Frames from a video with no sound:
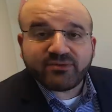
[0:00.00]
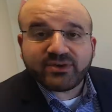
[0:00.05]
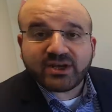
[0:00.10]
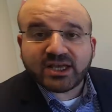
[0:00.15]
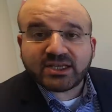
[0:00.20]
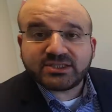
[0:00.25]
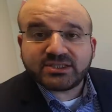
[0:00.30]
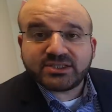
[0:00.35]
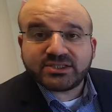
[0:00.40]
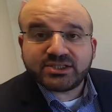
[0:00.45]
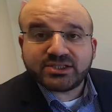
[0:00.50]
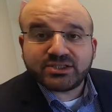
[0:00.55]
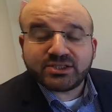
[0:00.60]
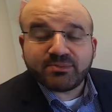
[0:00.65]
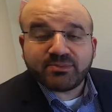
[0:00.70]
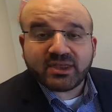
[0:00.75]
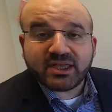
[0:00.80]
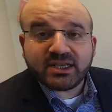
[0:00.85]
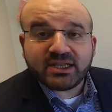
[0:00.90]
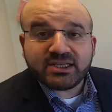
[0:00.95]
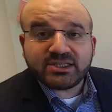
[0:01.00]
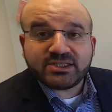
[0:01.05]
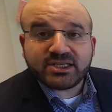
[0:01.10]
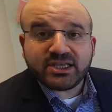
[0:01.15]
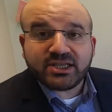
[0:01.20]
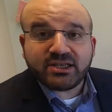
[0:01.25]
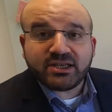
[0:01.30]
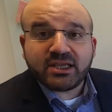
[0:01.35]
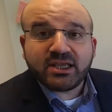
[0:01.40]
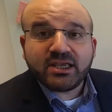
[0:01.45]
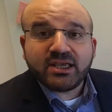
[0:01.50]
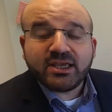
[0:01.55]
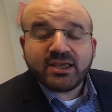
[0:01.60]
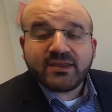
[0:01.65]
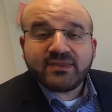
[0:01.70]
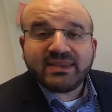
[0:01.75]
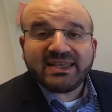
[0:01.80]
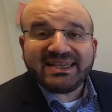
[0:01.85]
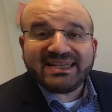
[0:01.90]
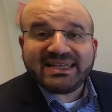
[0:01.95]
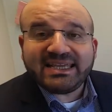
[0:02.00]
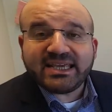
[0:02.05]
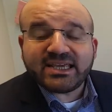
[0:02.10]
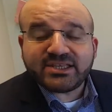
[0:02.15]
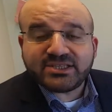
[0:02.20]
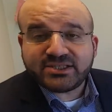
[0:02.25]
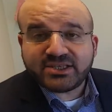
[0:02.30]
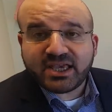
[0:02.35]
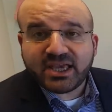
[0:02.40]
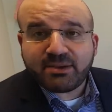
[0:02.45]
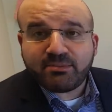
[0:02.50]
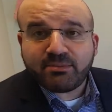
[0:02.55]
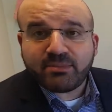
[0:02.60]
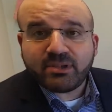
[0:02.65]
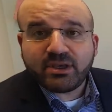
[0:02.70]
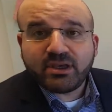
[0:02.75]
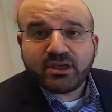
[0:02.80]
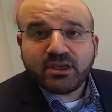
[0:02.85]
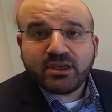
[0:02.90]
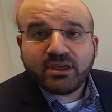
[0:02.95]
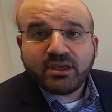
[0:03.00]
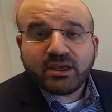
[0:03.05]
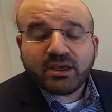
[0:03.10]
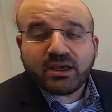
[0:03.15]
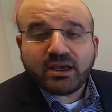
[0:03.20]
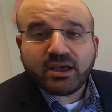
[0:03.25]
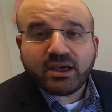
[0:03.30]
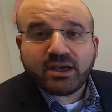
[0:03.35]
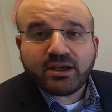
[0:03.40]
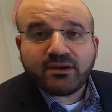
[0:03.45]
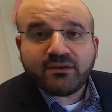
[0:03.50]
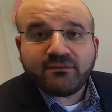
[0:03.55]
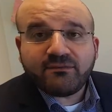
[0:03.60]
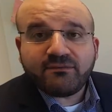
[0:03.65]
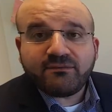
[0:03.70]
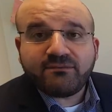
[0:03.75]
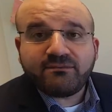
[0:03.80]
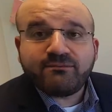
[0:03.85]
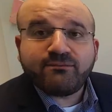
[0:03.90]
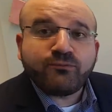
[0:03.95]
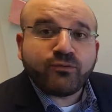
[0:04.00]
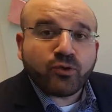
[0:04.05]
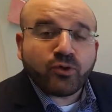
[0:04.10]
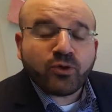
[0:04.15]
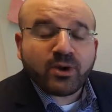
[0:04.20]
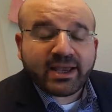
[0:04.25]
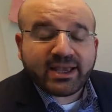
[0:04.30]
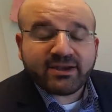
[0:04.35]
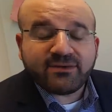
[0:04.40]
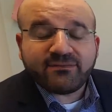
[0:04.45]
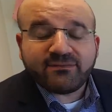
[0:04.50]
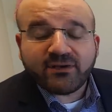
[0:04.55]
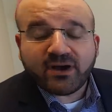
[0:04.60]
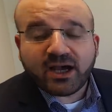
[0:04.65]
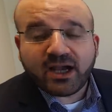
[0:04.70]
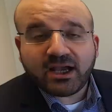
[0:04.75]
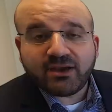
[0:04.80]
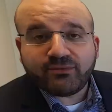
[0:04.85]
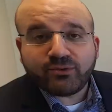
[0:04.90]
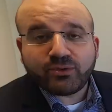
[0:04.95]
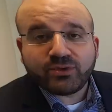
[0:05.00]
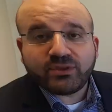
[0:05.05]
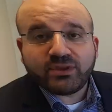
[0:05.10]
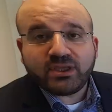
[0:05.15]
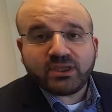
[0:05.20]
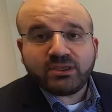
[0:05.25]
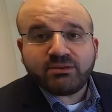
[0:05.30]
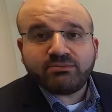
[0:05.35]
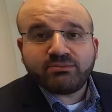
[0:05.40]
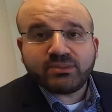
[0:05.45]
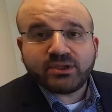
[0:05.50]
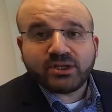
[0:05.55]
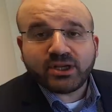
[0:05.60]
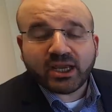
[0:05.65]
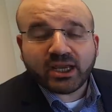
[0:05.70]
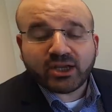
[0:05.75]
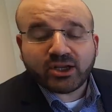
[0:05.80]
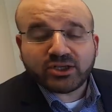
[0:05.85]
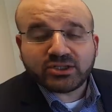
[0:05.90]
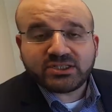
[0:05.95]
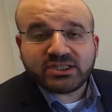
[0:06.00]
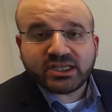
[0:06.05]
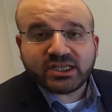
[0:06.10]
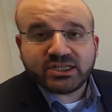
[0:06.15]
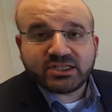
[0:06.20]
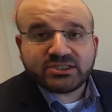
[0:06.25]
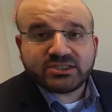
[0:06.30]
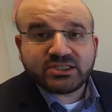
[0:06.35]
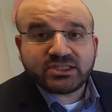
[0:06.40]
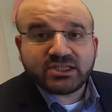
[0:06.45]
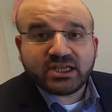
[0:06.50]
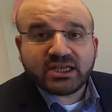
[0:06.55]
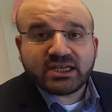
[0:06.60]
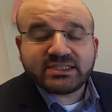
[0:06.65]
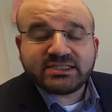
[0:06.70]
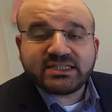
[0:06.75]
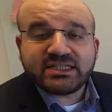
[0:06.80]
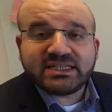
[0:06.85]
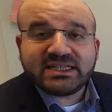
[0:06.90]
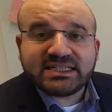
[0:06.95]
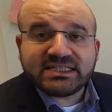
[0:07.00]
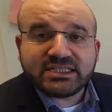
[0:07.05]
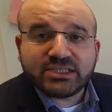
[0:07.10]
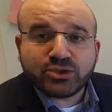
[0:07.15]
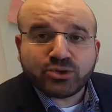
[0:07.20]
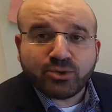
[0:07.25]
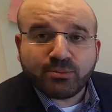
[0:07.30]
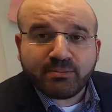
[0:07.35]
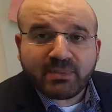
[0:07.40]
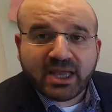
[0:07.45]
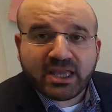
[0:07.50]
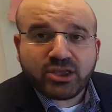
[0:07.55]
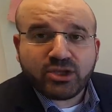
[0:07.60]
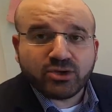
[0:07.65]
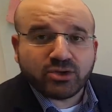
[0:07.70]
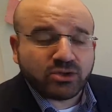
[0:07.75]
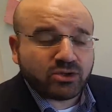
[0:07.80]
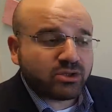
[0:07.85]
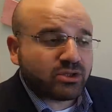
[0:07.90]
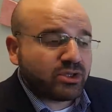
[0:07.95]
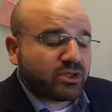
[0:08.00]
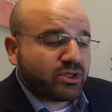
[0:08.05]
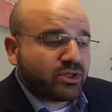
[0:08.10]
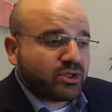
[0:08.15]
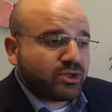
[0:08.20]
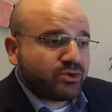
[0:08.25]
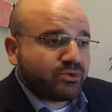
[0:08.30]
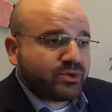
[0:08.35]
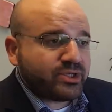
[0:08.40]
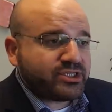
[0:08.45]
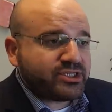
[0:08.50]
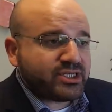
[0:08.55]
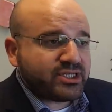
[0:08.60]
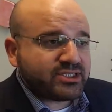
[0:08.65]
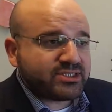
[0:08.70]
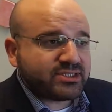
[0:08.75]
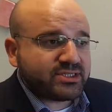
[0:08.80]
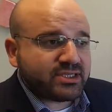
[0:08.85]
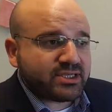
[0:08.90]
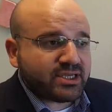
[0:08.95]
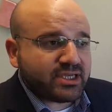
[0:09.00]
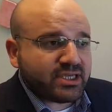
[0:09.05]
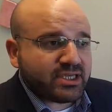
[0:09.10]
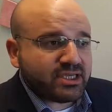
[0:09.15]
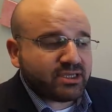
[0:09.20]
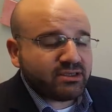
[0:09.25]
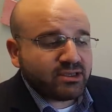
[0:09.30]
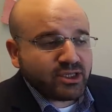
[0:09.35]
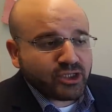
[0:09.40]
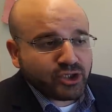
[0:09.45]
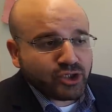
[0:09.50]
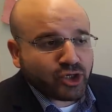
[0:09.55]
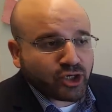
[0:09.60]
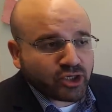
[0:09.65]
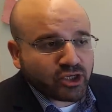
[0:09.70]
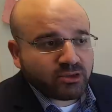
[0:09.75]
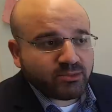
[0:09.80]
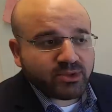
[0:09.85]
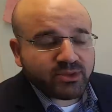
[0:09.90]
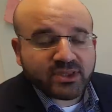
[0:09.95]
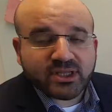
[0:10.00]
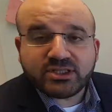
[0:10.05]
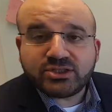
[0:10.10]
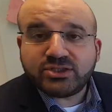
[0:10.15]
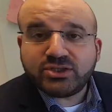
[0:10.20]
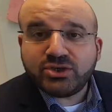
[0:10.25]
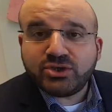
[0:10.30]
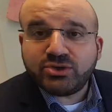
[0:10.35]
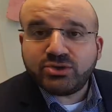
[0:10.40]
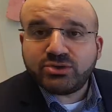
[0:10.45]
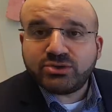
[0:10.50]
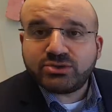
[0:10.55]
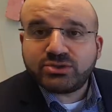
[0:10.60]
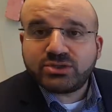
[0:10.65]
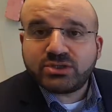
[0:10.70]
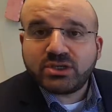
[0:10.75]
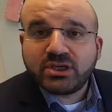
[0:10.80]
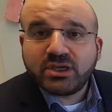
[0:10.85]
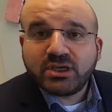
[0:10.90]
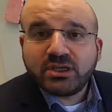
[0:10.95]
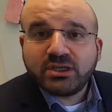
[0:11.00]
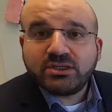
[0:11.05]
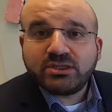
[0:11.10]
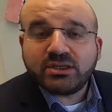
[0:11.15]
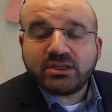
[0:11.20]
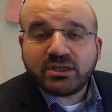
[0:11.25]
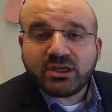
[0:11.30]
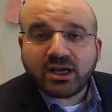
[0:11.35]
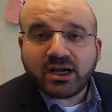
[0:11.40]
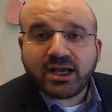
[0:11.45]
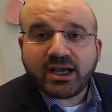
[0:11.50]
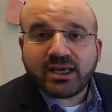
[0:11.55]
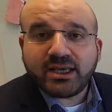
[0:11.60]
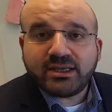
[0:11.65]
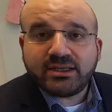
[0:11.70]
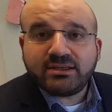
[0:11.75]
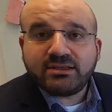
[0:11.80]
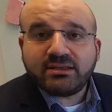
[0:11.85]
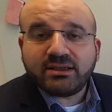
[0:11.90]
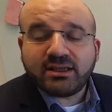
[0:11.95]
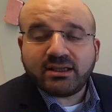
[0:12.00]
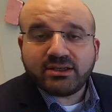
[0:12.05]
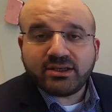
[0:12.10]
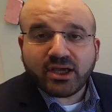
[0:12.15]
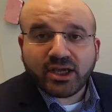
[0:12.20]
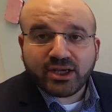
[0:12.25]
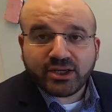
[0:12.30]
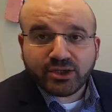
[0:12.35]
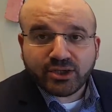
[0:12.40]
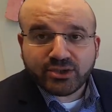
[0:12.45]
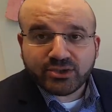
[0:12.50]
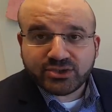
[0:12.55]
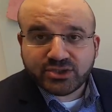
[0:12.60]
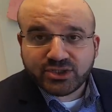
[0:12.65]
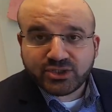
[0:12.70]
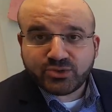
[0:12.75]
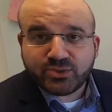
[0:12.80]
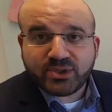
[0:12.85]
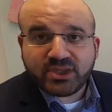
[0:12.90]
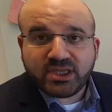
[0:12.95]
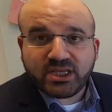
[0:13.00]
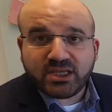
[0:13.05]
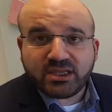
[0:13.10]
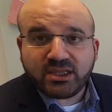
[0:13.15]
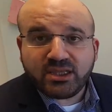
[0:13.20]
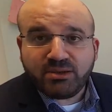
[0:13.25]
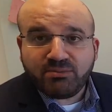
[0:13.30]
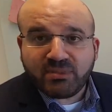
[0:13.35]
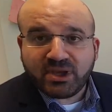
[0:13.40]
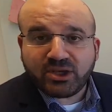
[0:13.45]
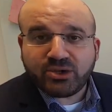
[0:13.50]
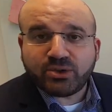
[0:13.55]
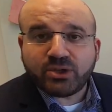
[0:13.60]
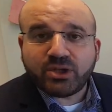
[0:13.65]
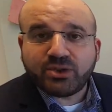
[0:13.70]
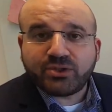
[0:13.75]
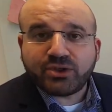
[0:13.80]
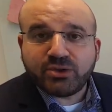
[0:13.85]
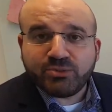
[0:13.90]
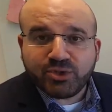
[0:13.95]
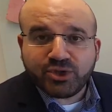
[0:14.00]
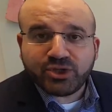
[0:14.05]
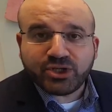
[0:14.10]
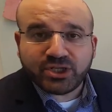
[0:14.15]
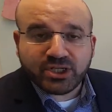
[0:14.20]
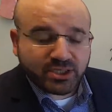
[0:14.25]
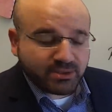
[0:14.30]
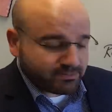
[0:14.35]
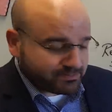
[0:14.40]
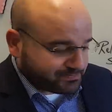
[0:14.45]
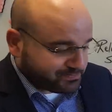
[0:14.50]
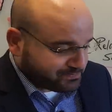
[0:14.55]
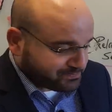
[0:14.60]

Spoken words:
of narcissism that is in the DSM 4 and 5, or the Diagnostic and Statistical Manual, which is the document that's used to guide diagnosis within the mental health community.